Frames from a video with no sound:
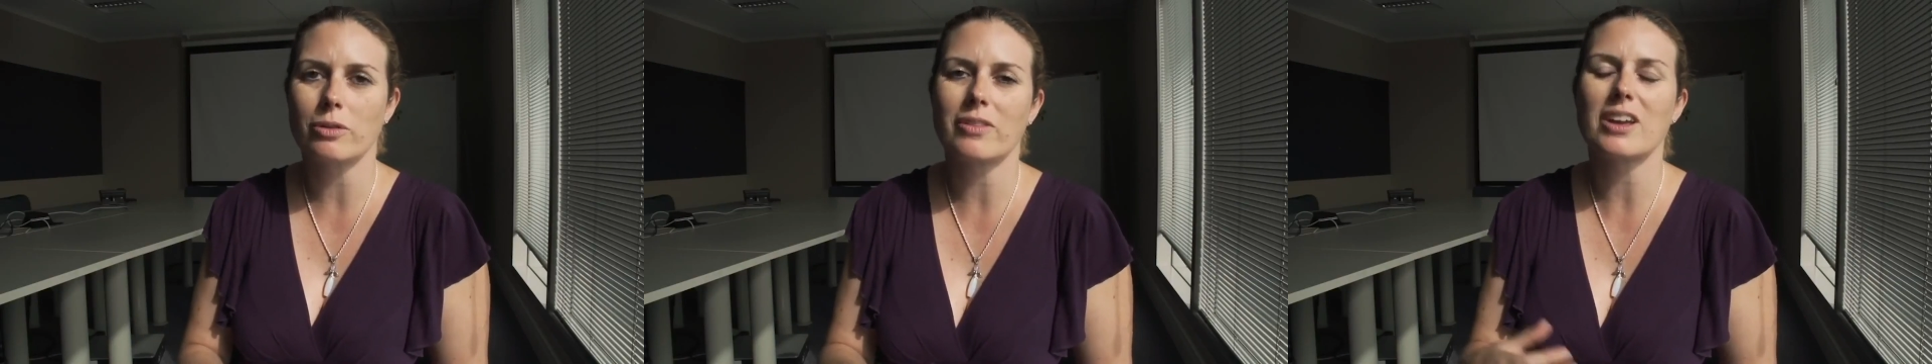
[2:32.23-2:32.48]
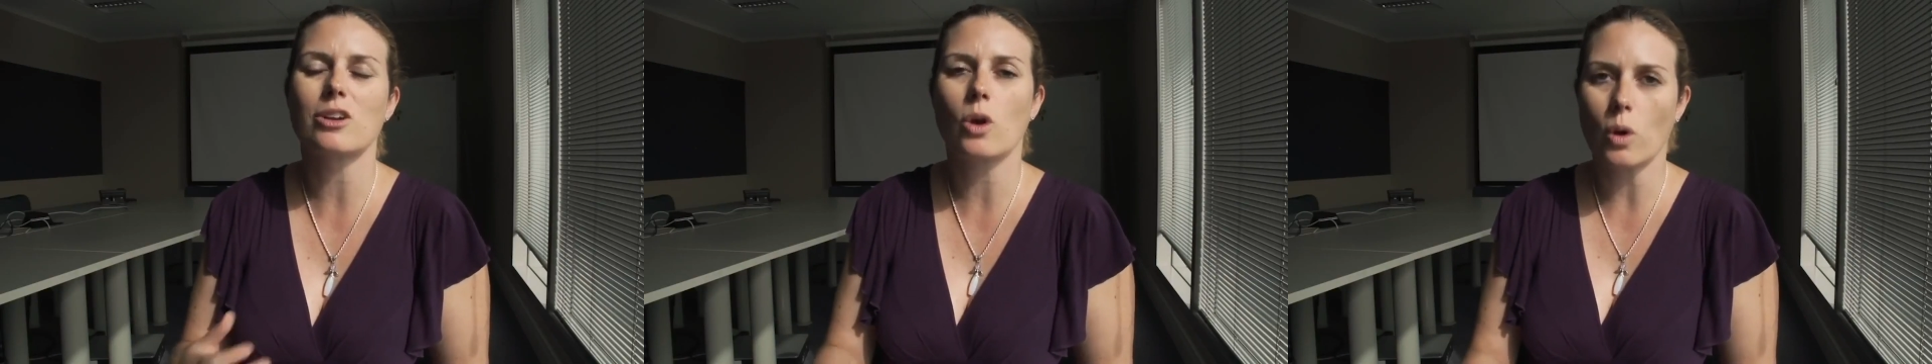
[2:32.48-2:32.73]
that
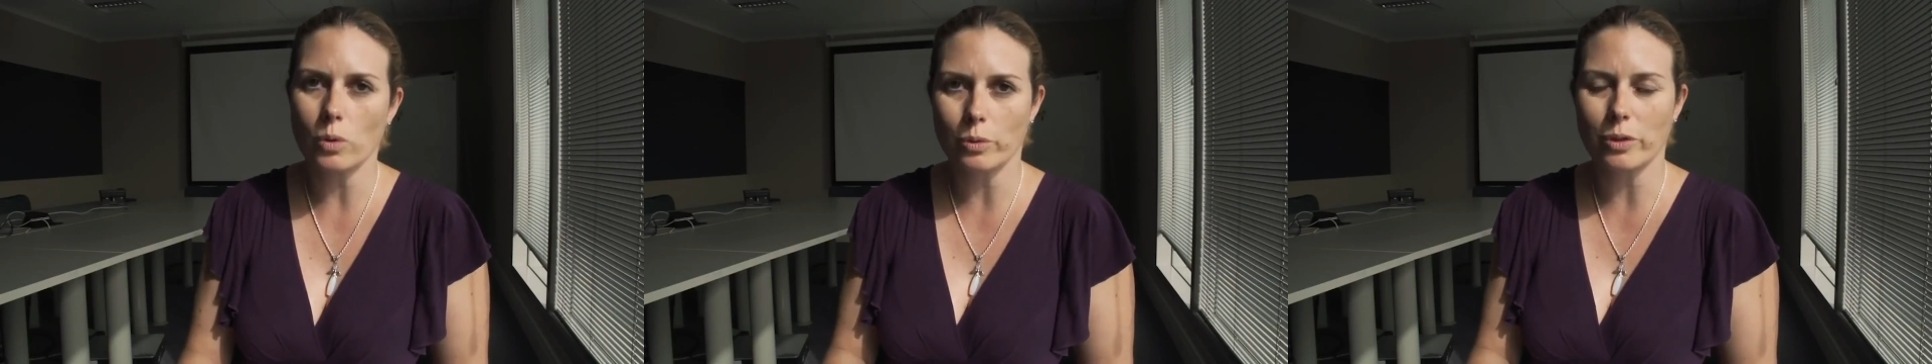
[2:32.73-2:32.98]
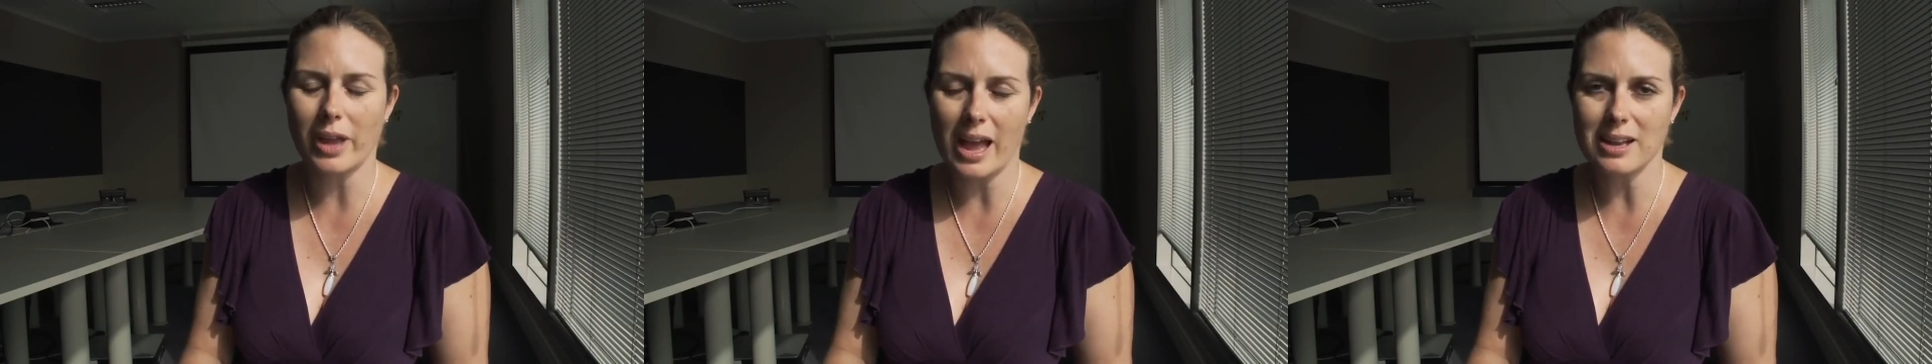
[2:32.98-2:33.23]
they'd got
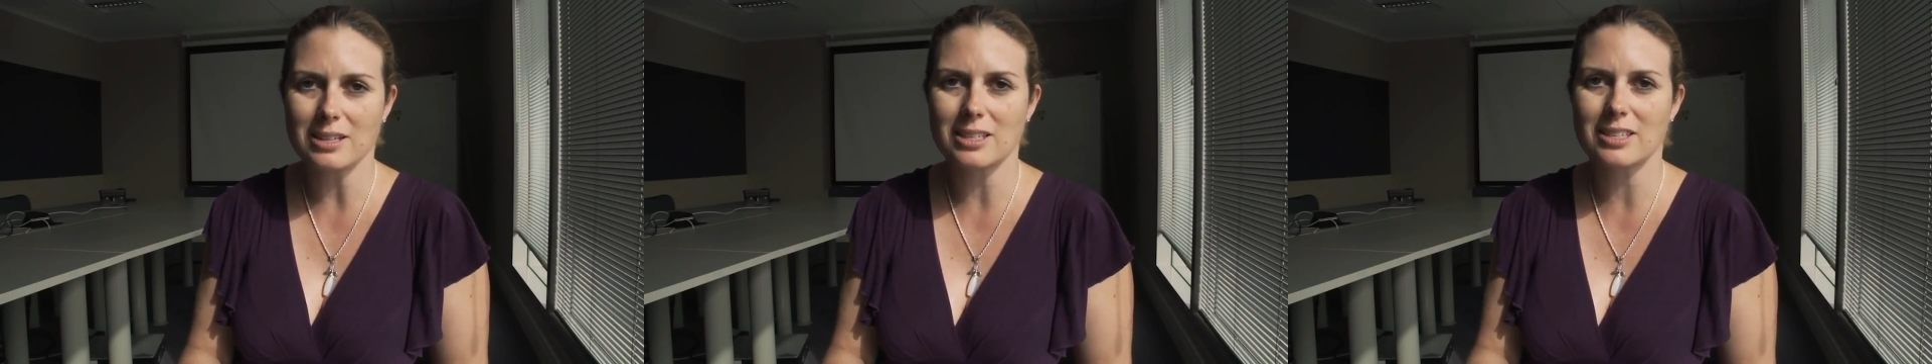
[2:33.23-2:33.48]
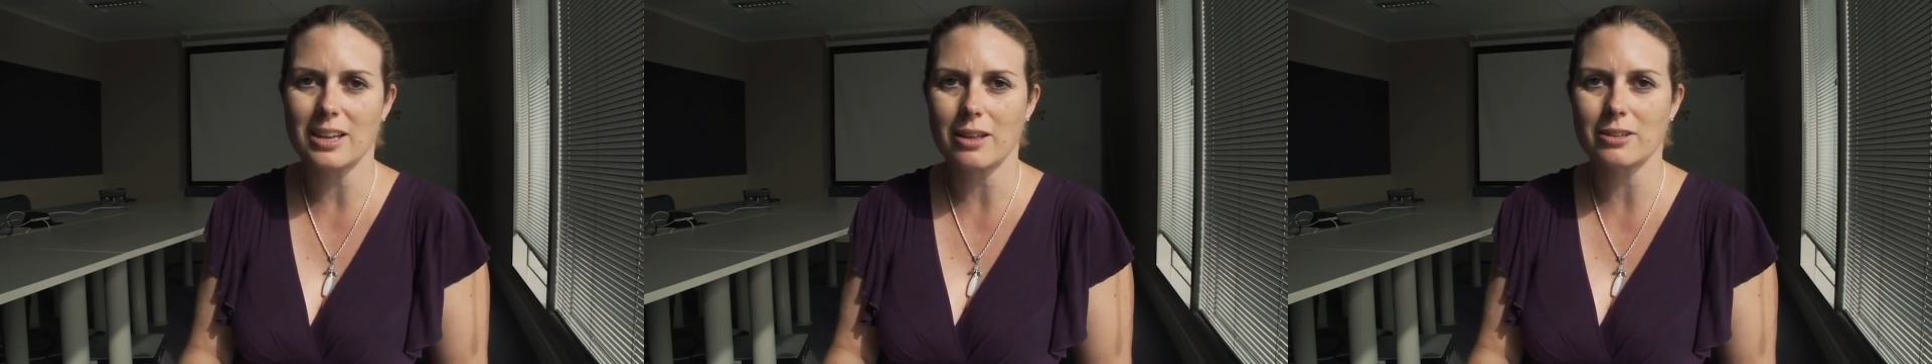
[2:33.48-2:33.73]
all the
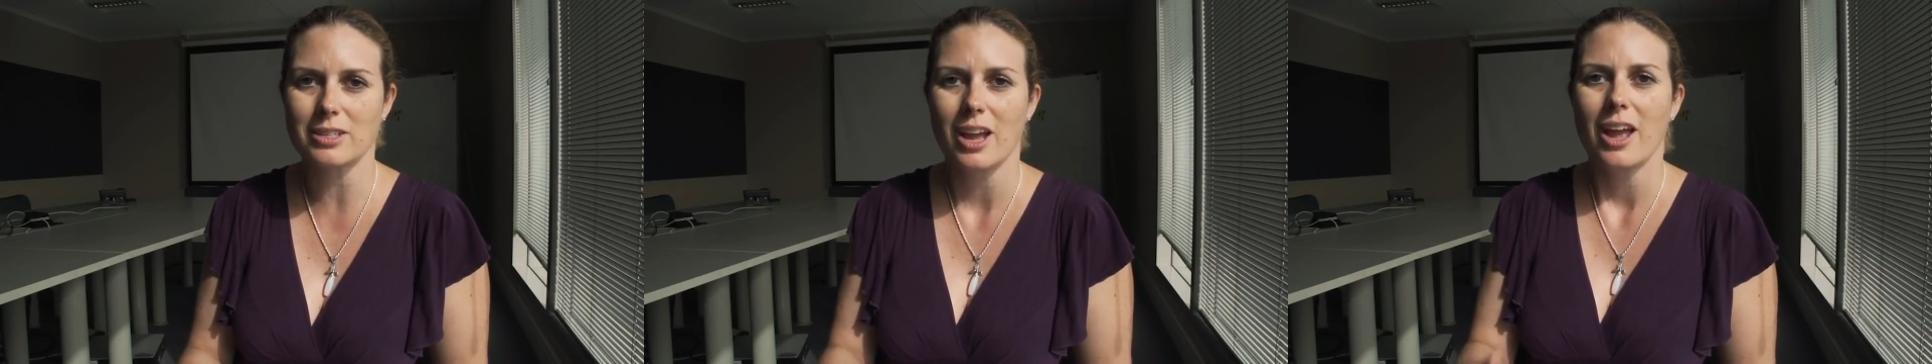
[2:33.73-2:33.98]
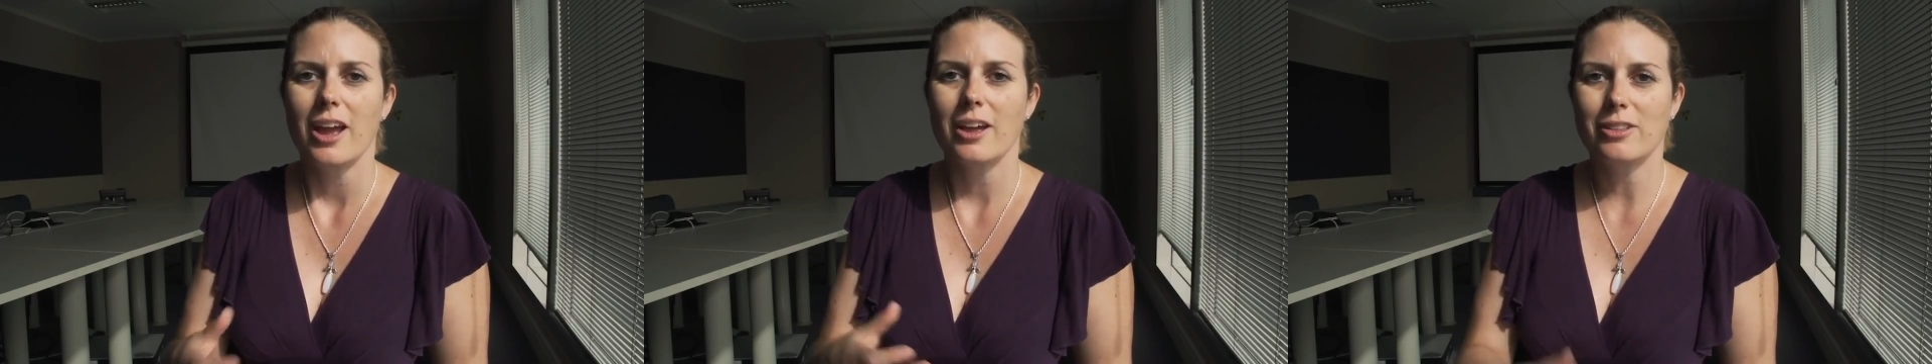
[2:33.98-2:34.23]
cancer cells
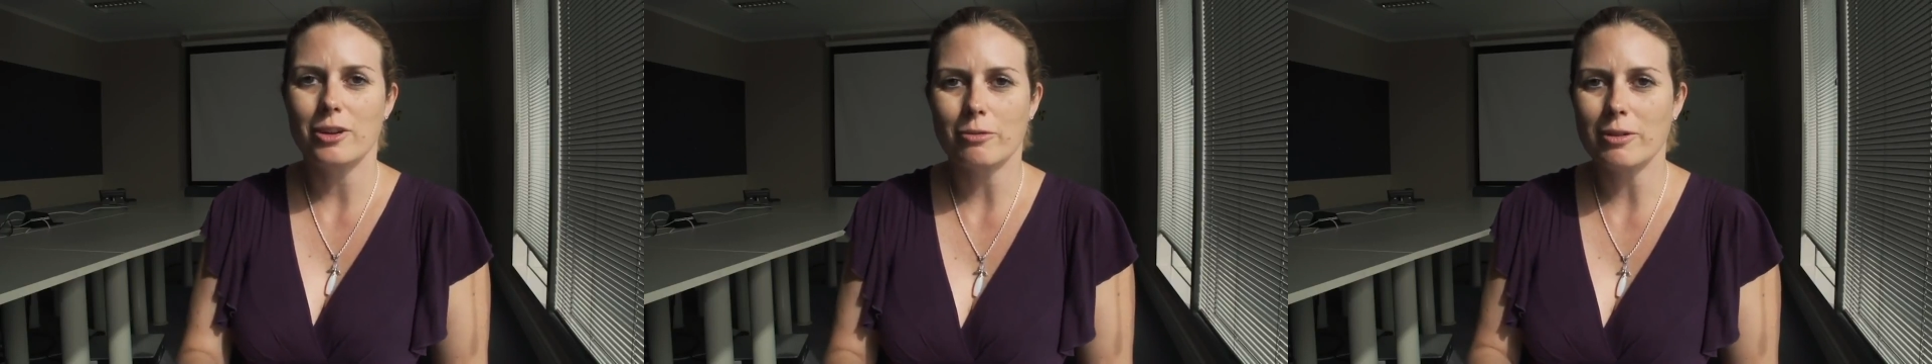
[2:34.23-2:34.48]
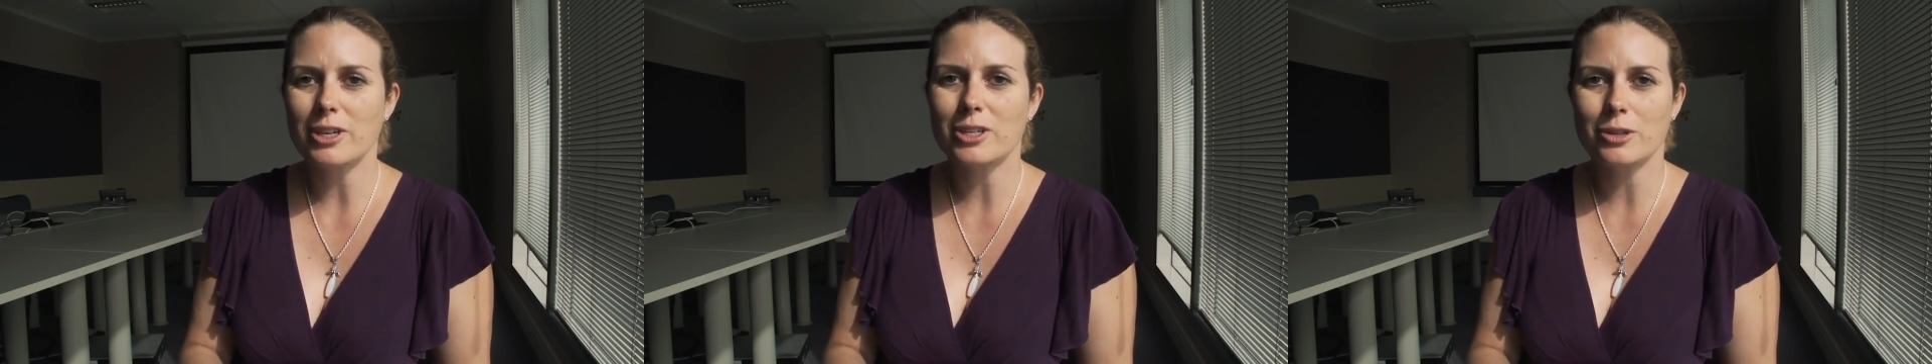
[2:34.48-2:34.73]
in the
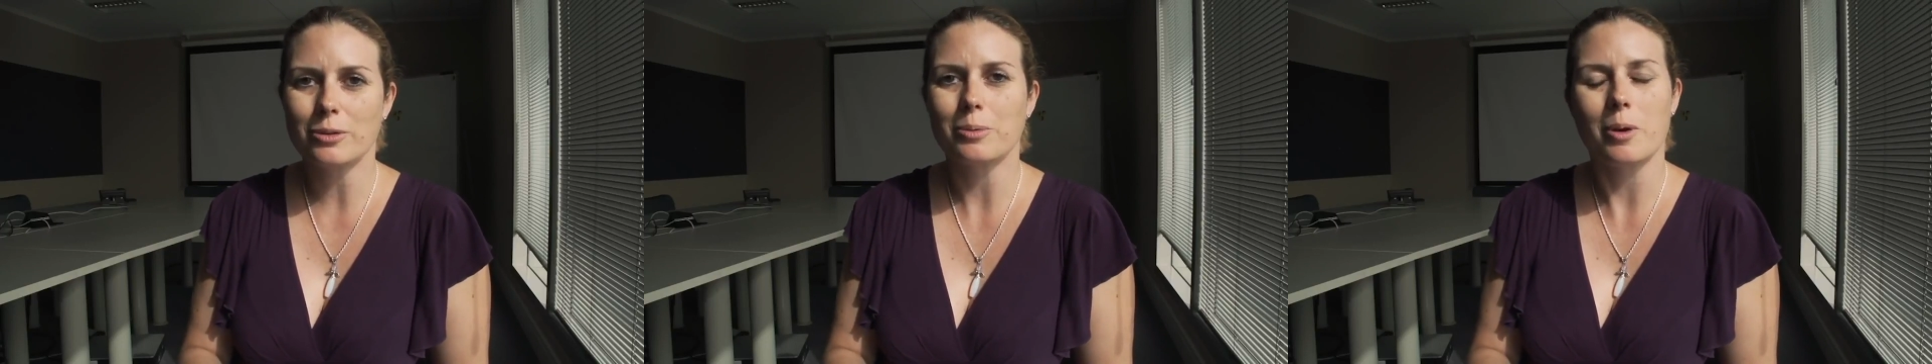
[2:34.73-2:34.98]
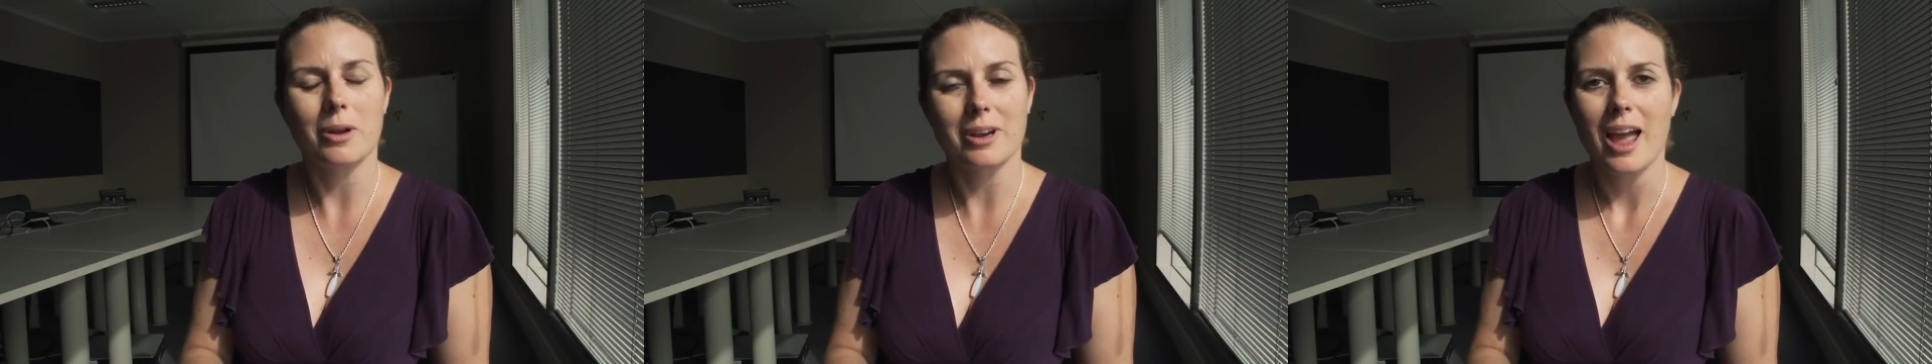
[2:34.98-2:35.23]

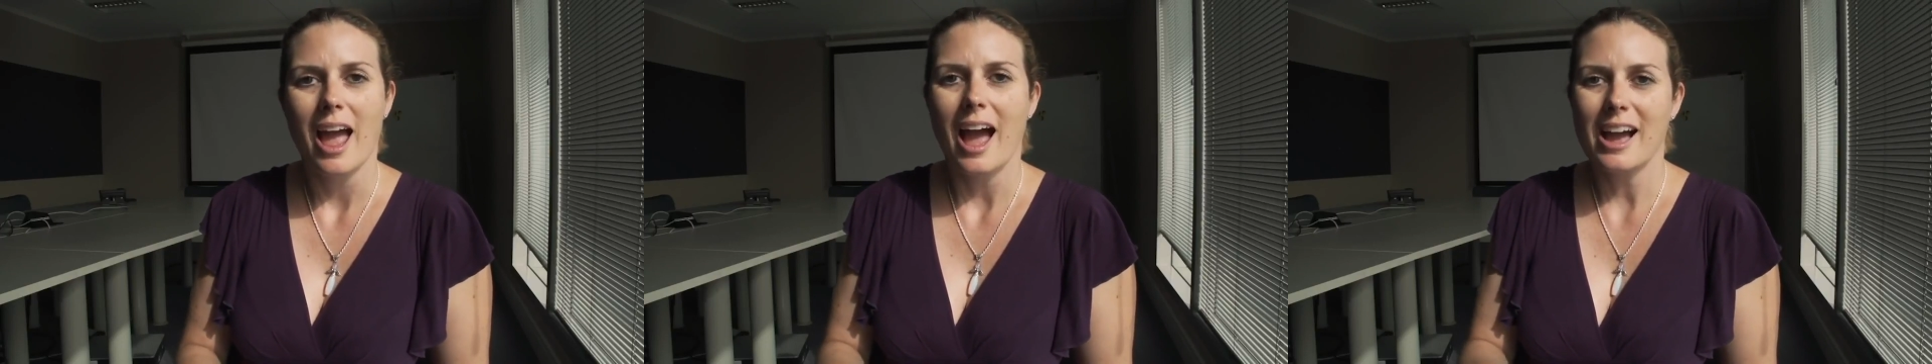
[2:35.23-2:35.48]
original one.